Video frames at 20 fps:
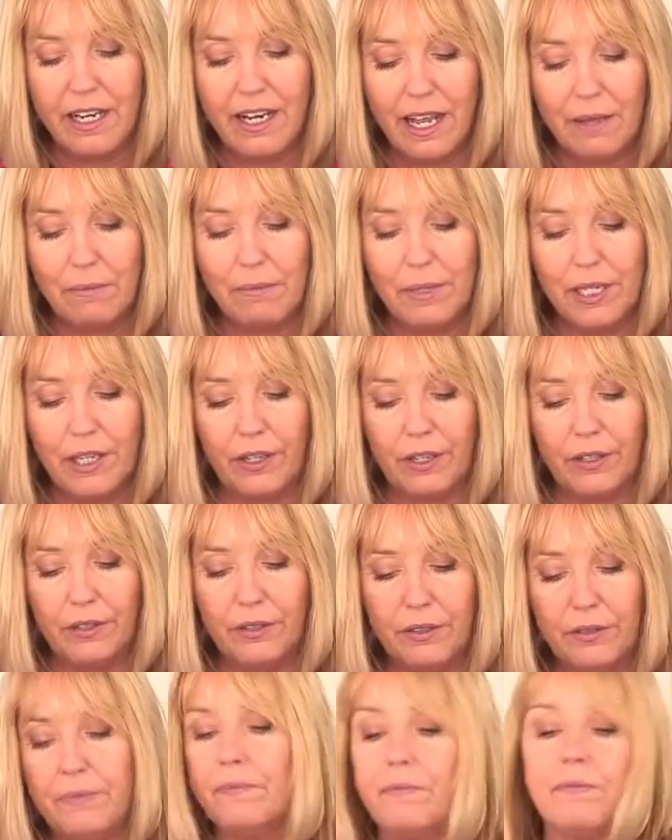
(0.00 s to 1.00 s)
let me
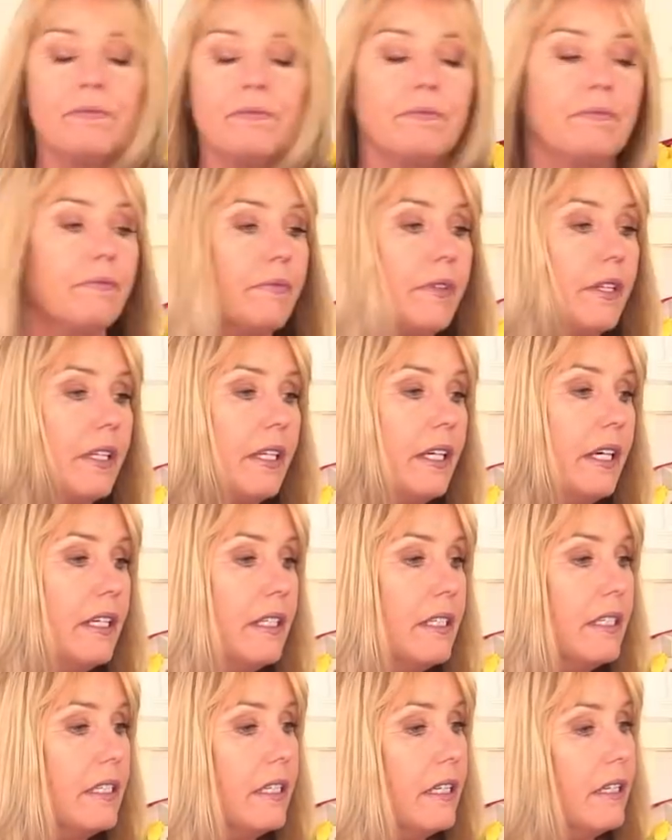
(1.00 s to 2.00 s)
know
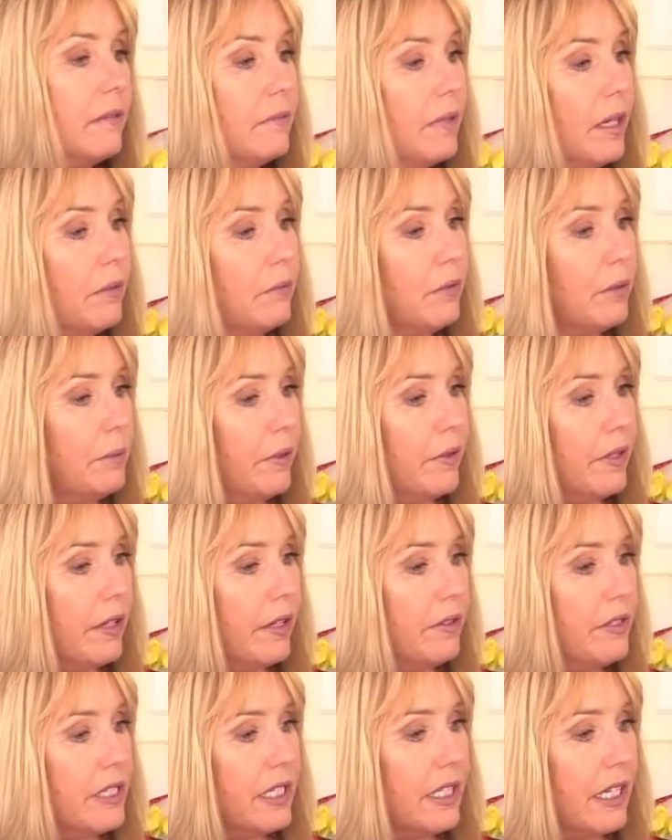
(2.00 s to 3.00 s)
And we'll put
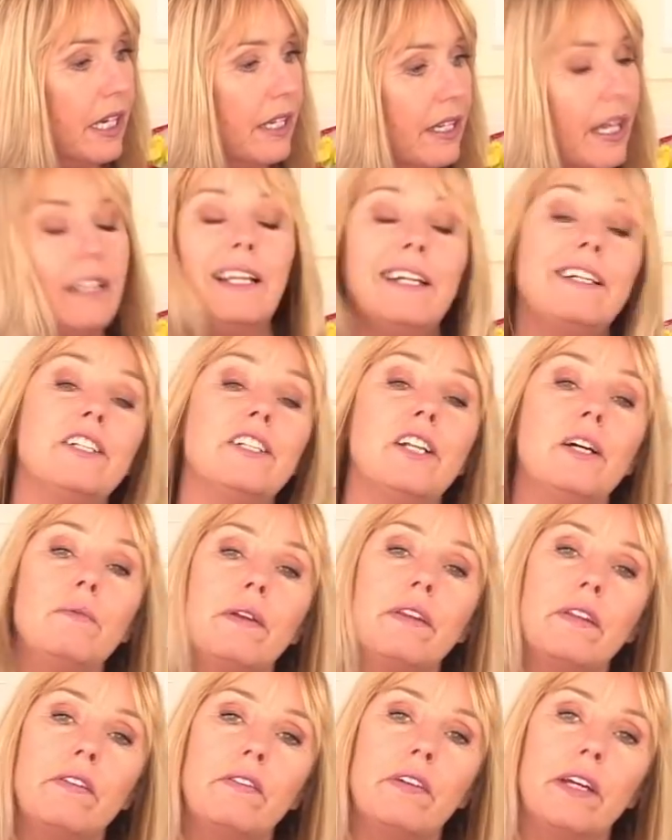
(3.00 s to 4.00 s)
those together. I'll let you
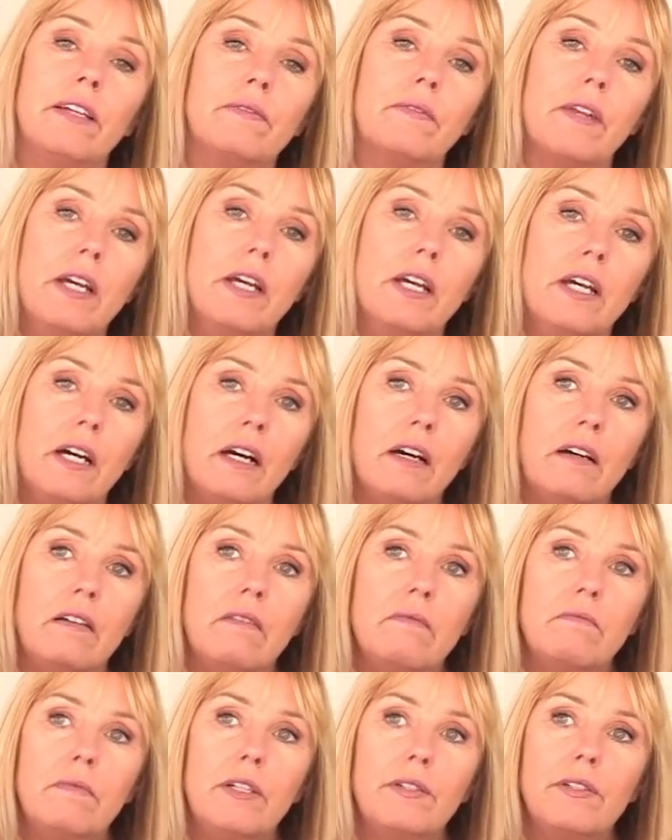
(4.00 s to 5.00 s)
know when they're in.
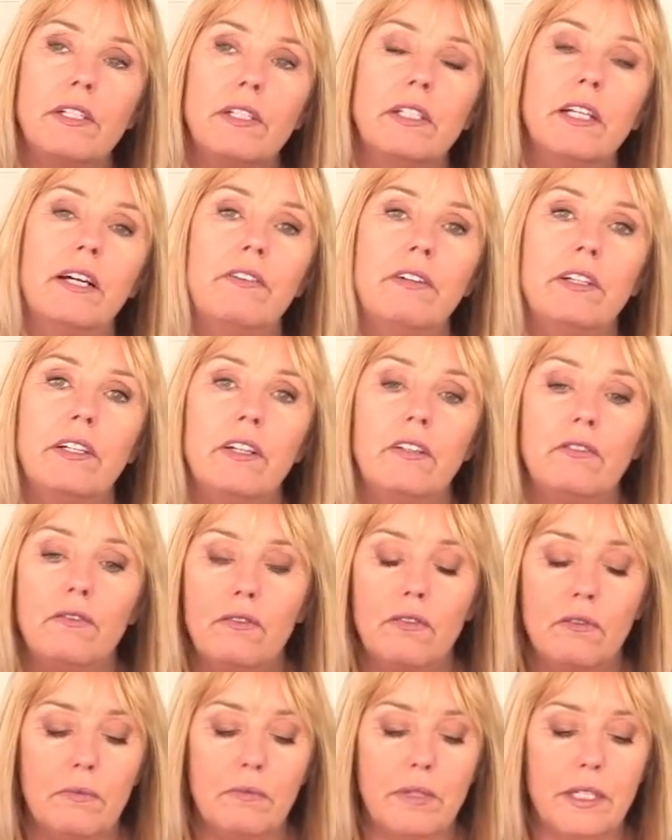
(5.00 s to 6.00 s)
Luce and Irene are
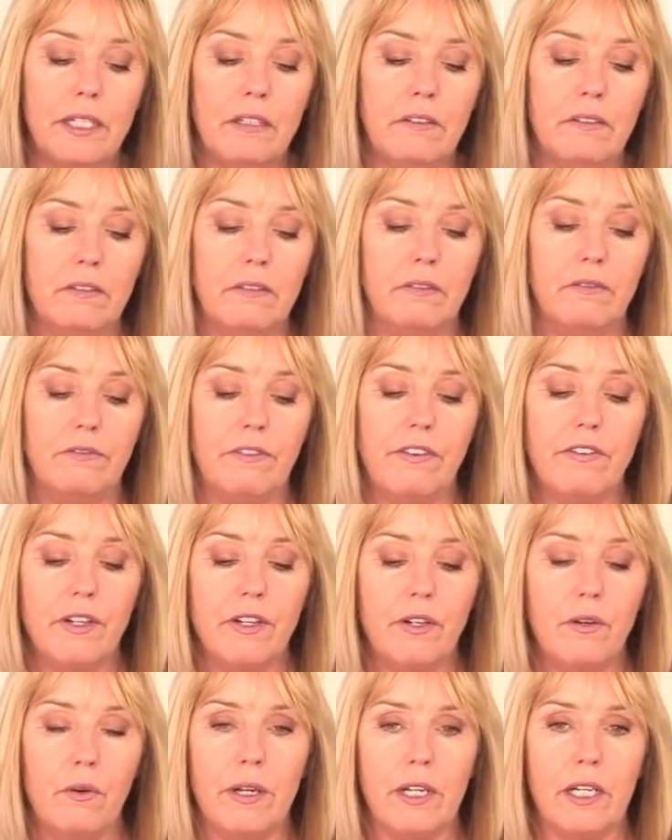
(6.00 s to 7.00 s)
normally
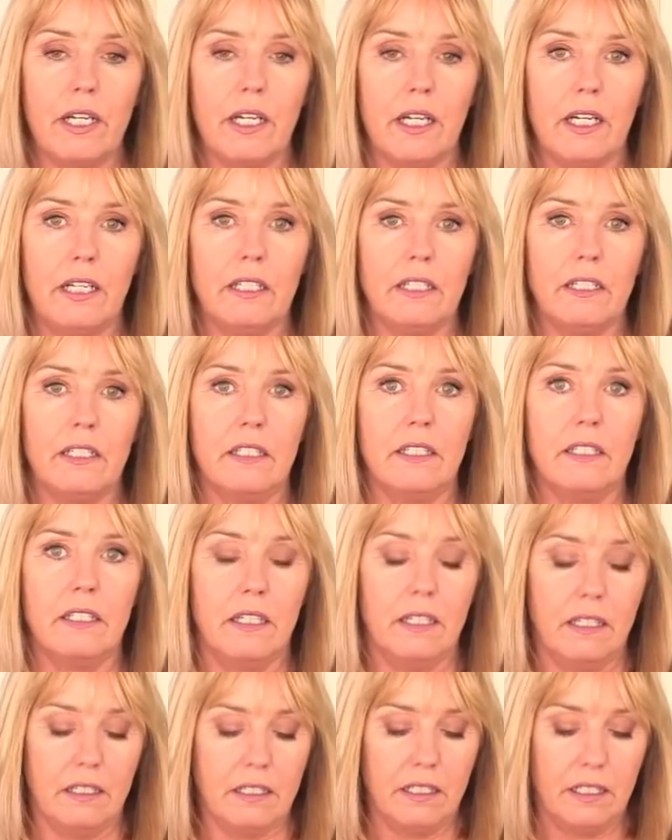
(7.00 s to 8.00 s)
very quick
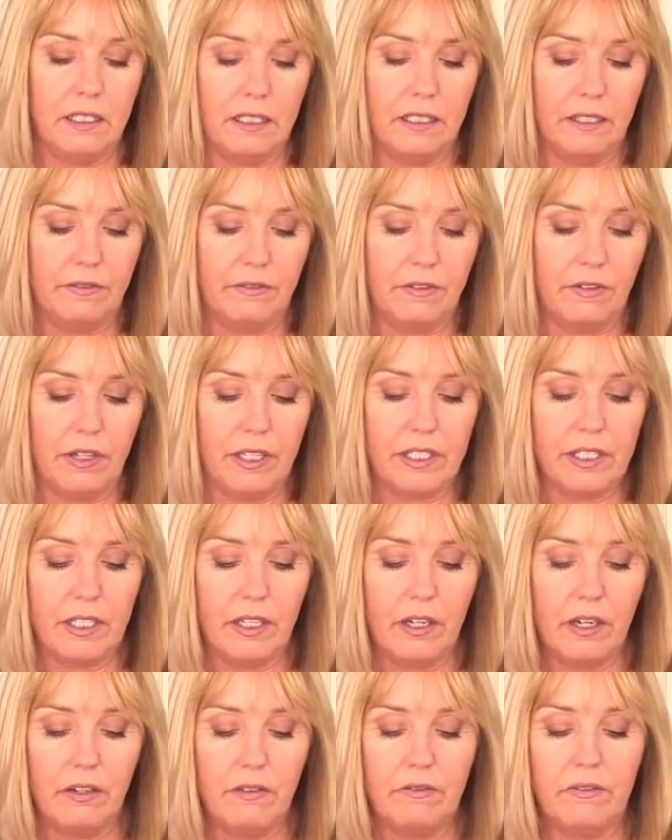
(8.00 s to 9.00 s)
at delivering,
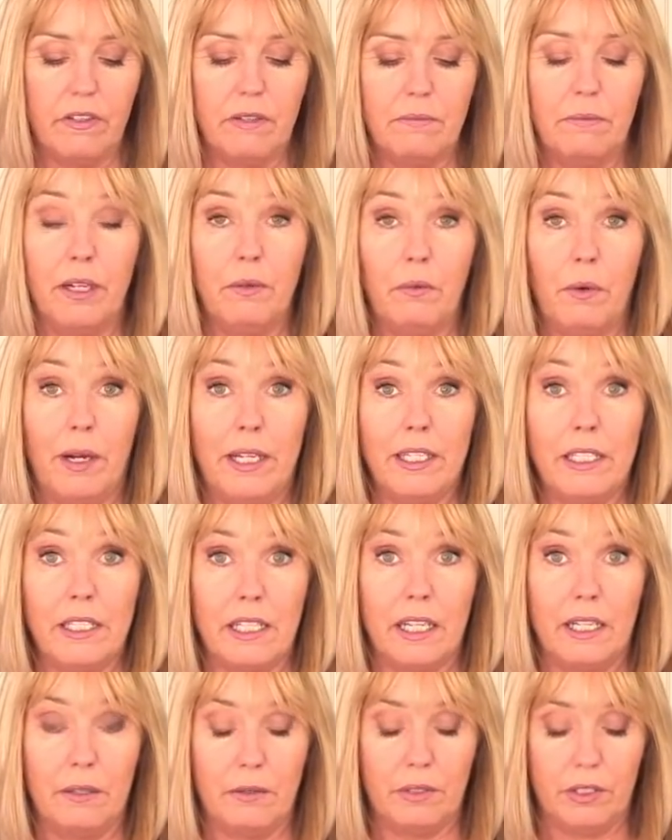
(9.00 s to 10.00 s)
so hopefully by
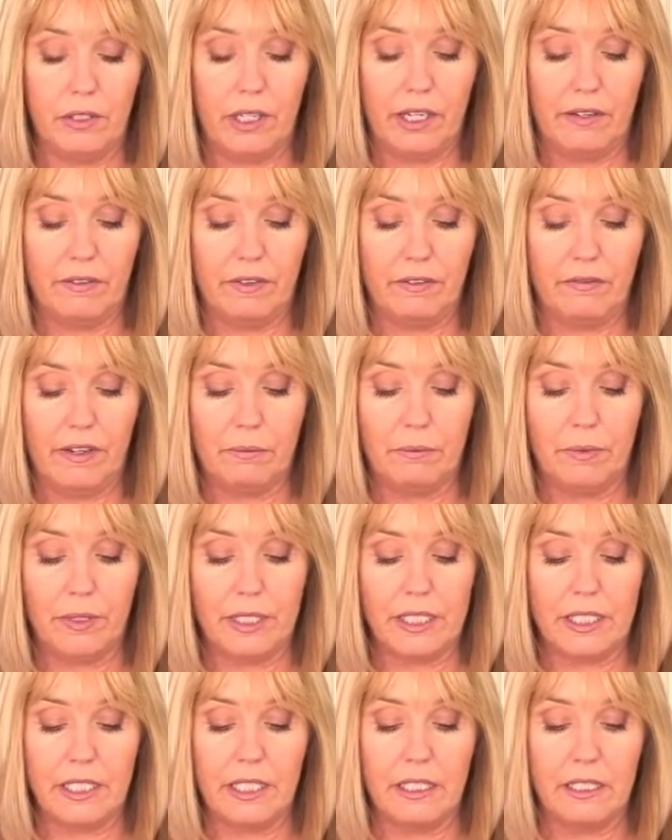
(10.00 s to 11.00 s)
Wednesday we should have the
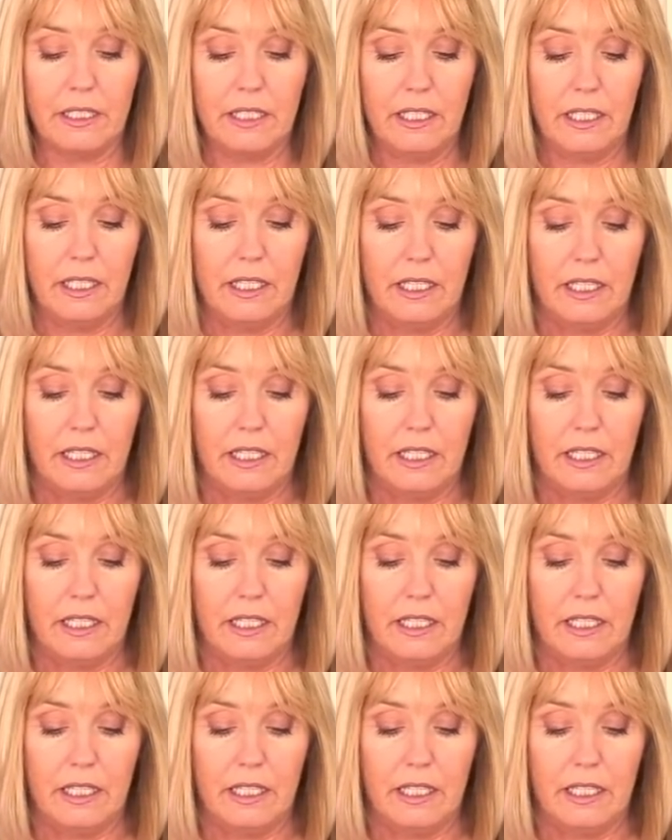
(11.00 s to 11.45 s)
fabrics in.